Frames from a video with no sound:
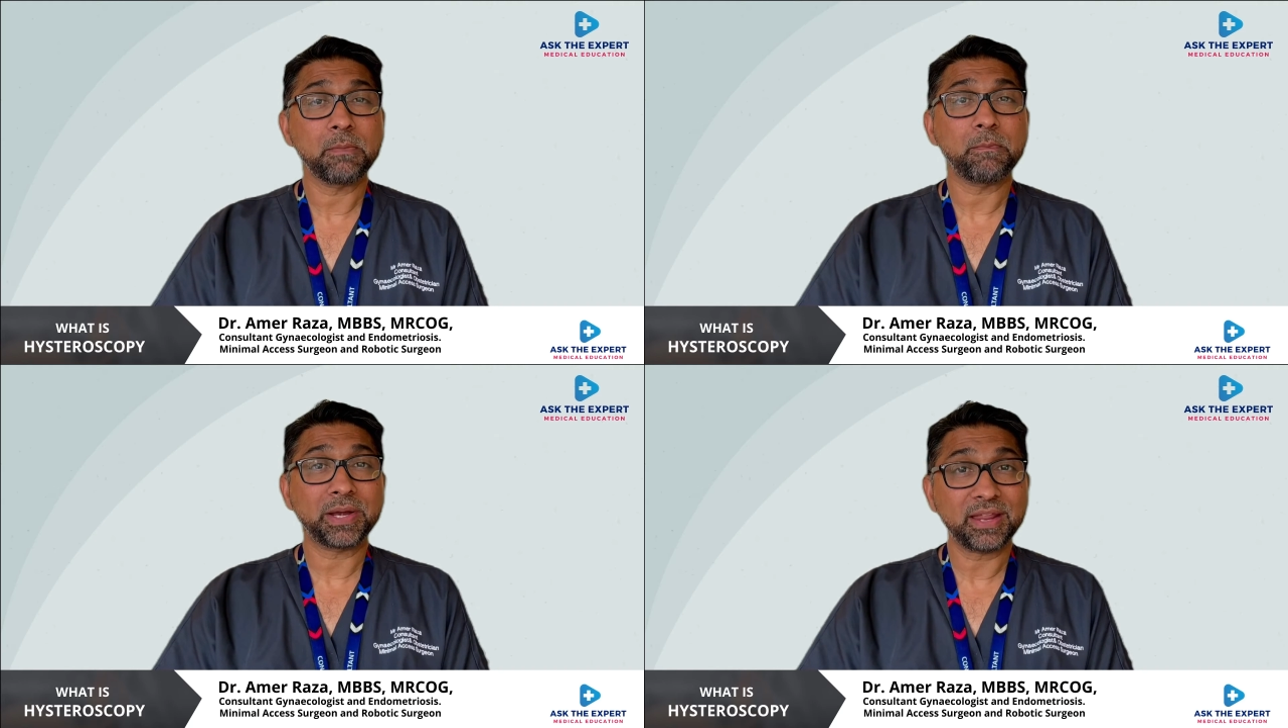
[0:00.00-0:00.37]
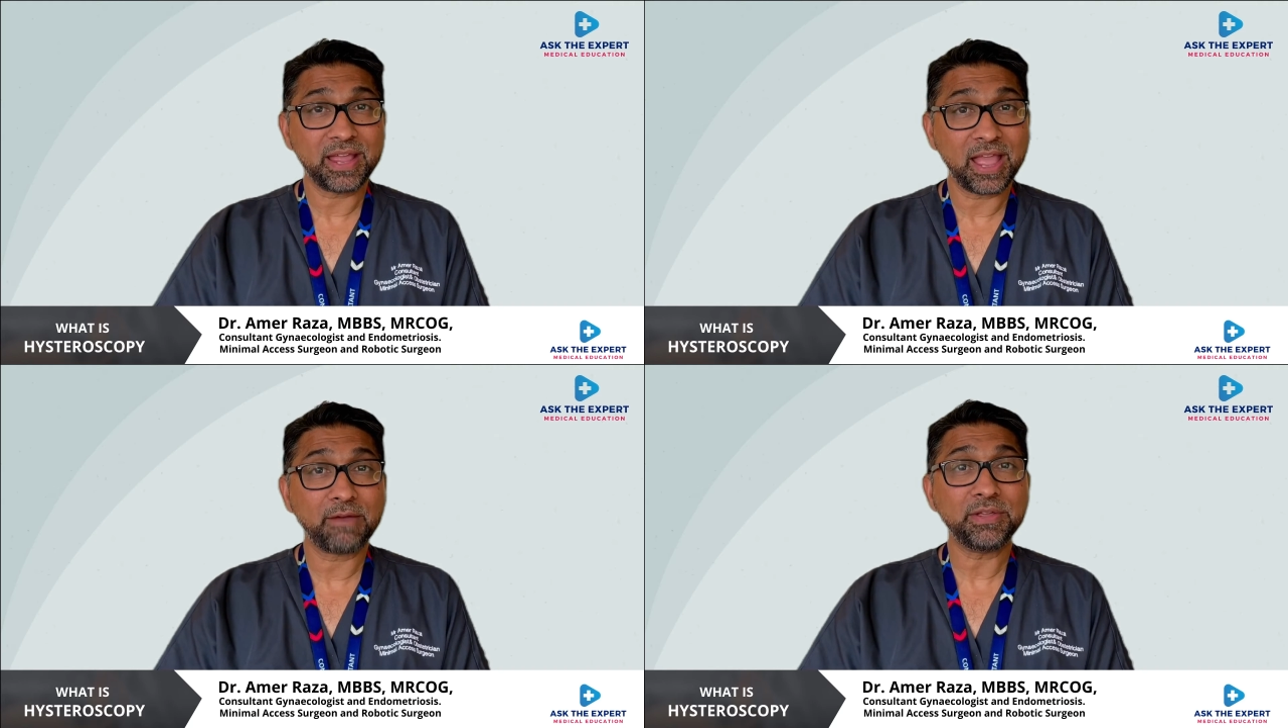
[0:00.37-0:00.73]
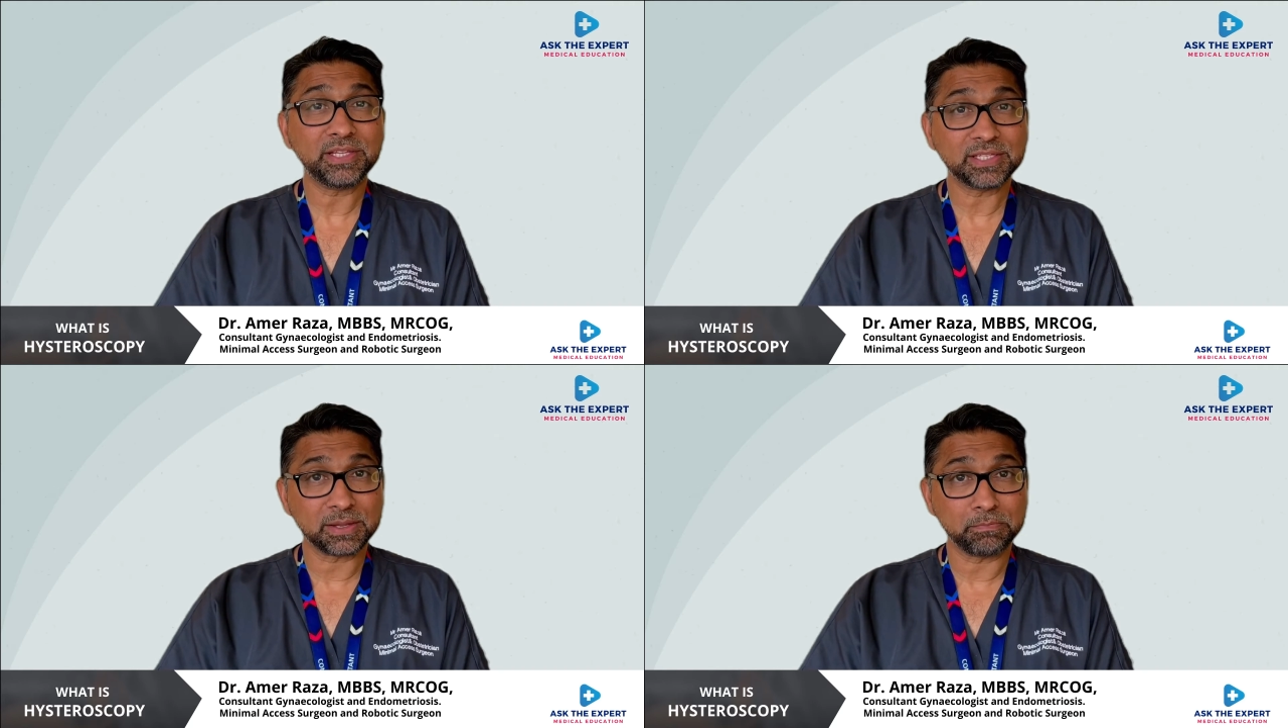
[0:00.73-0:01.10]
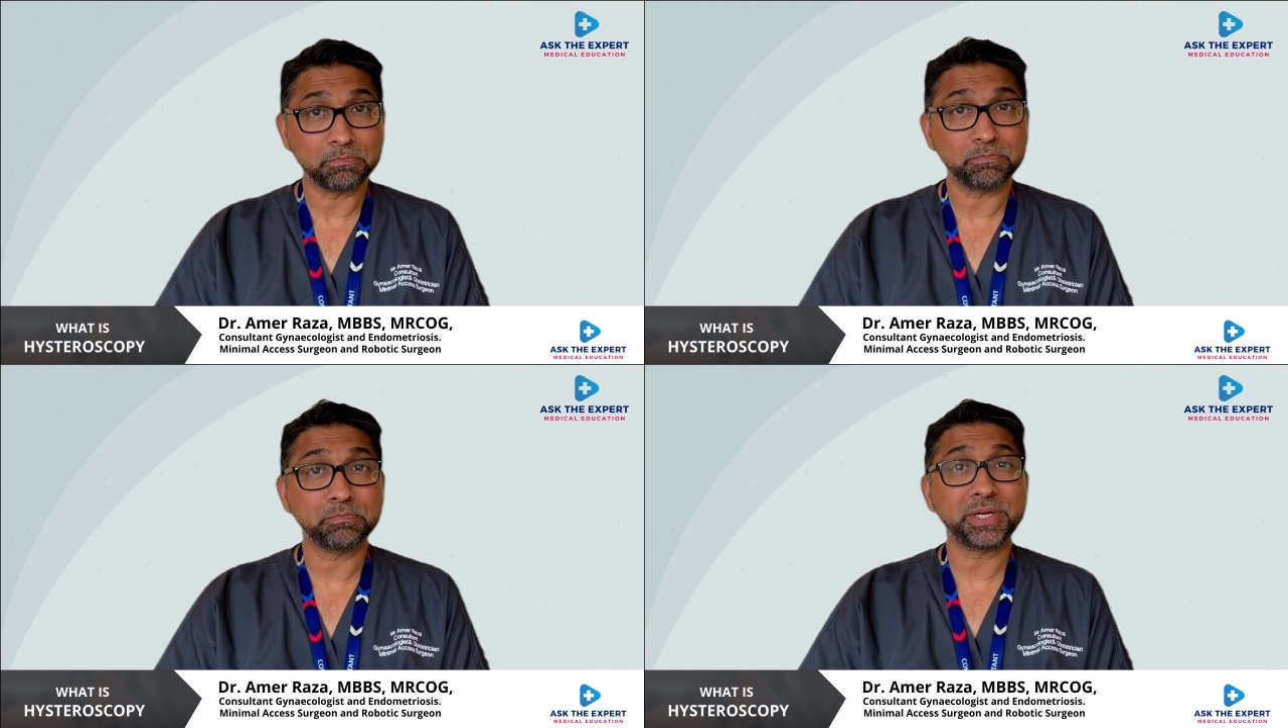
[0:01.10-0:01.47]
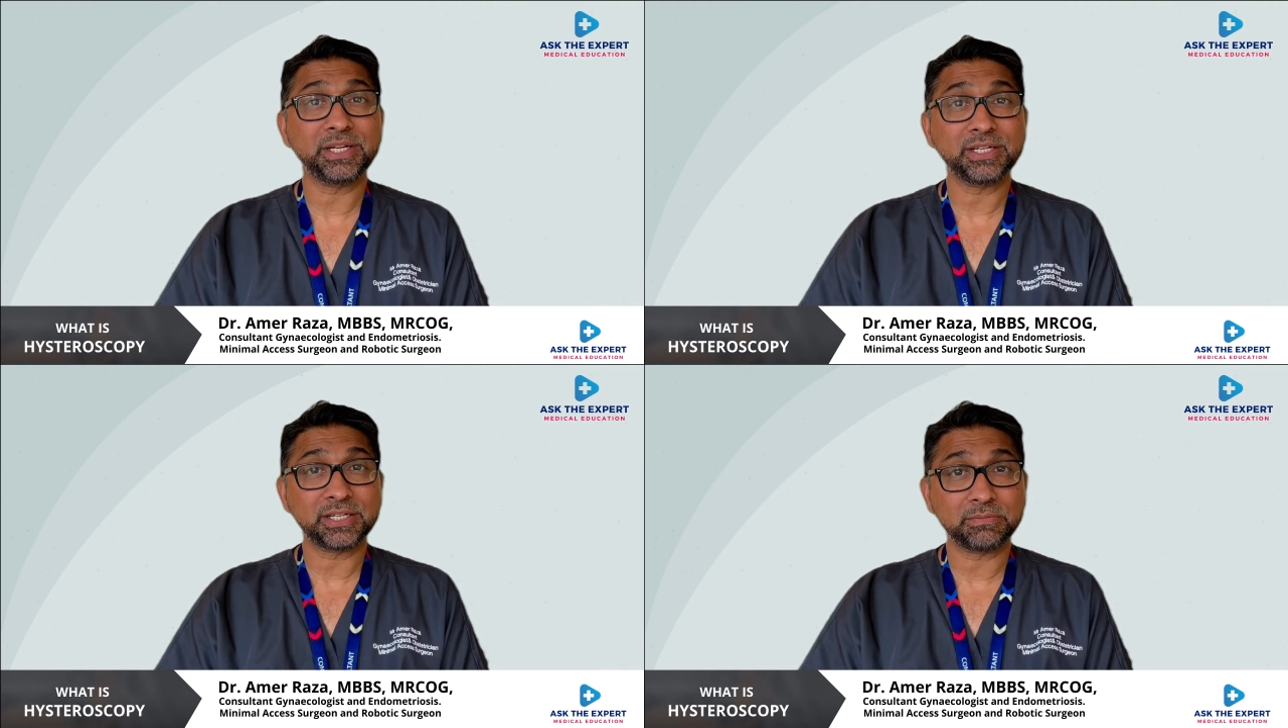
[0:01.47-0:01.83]
but having some
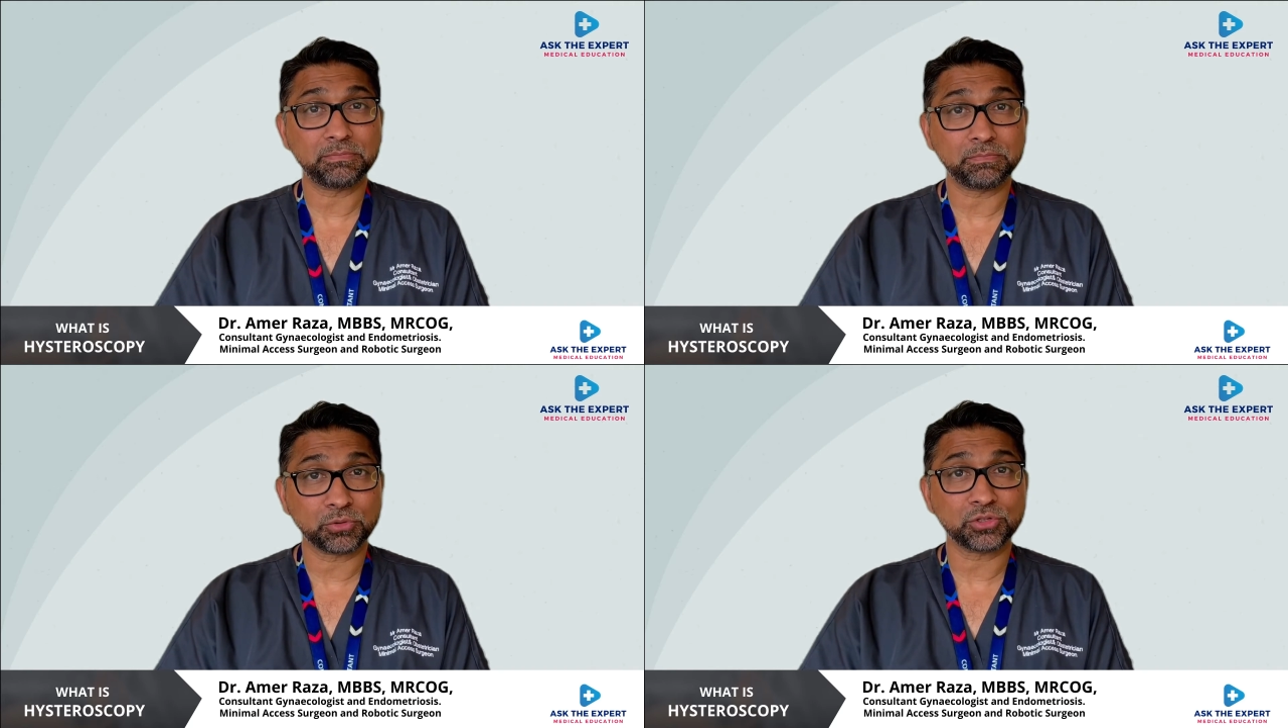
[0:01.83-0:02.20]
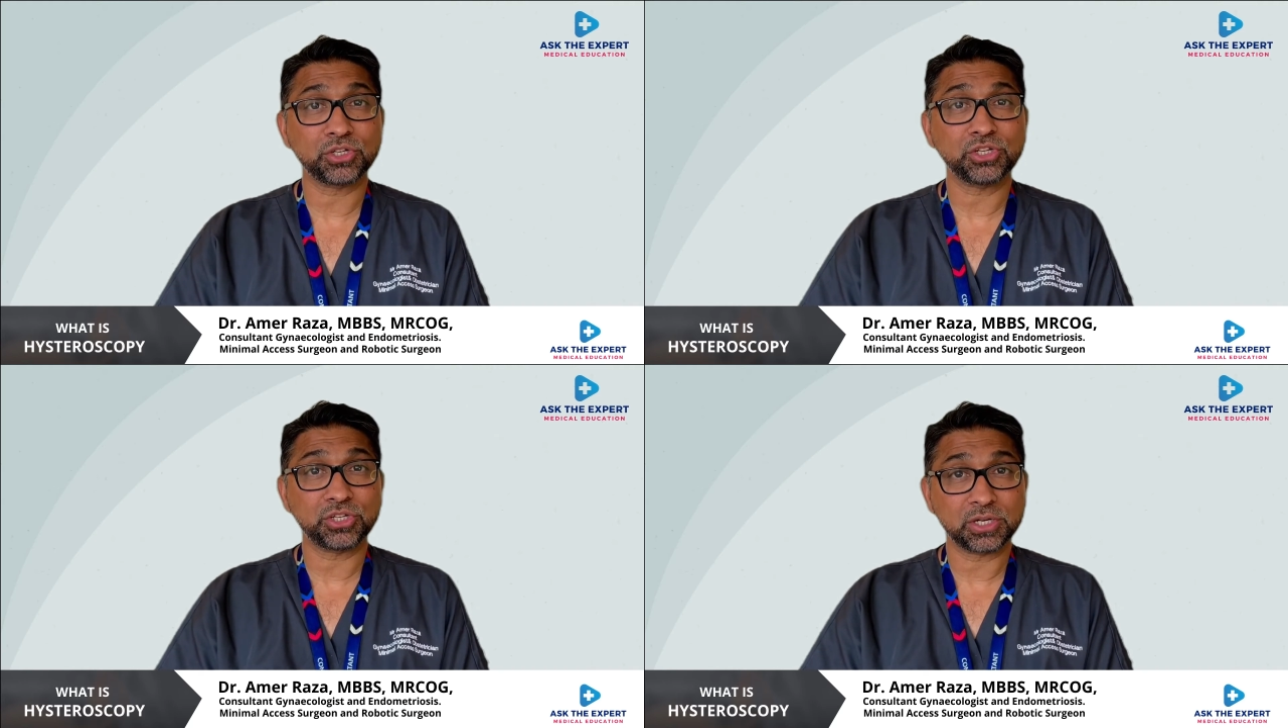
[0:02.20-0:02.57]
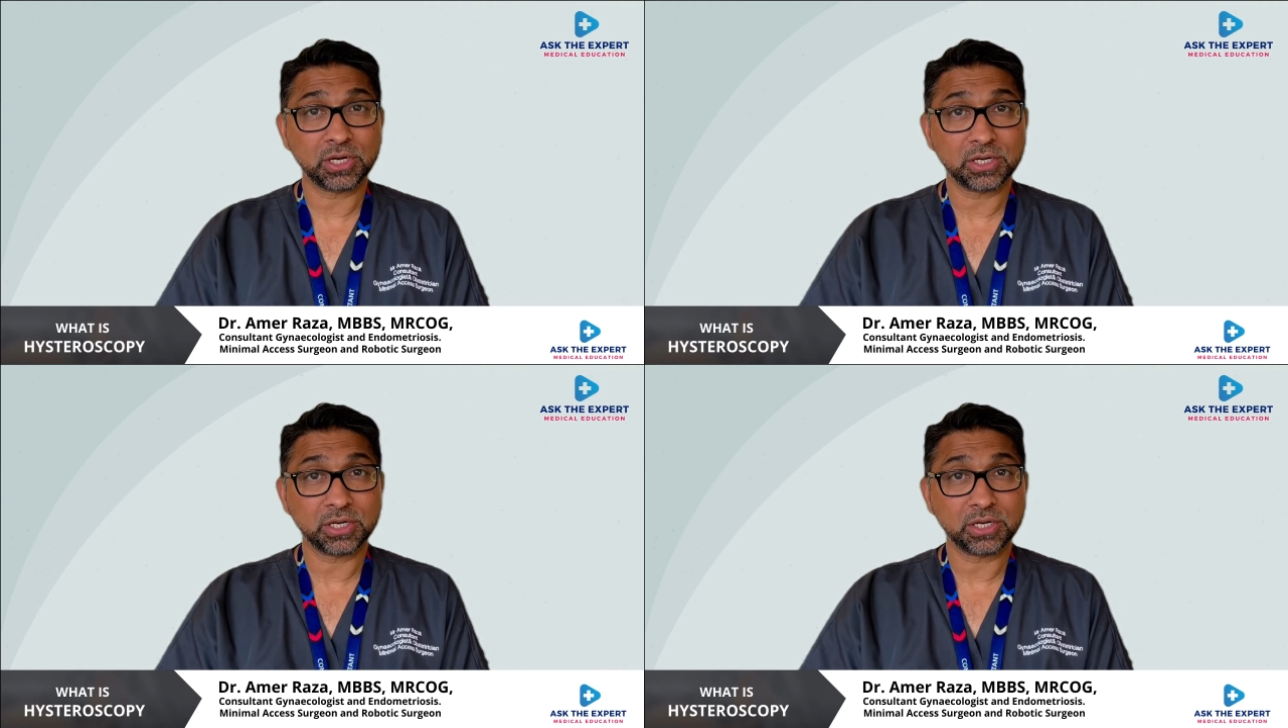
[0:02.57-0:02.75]
pre-procedure